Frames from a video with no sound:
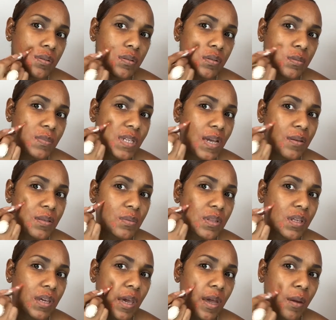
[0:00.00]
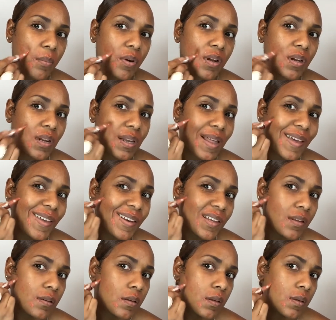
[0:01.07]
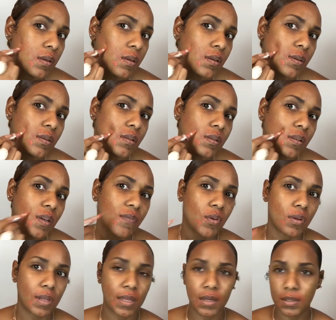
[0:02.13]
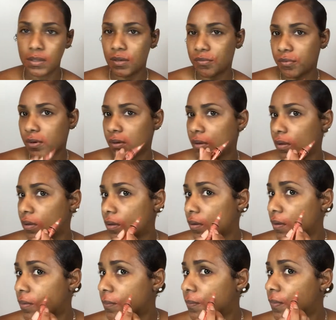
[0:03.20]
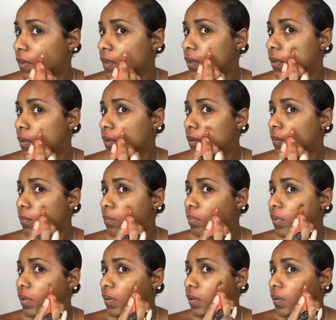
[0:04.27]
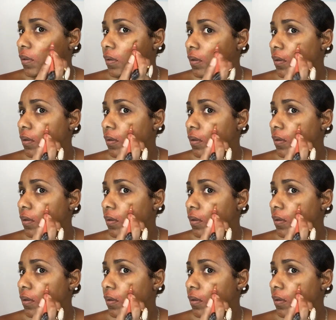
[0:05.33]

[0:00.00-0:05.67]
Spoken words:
Sometimes with the camera and the lighting, give you like a different look, but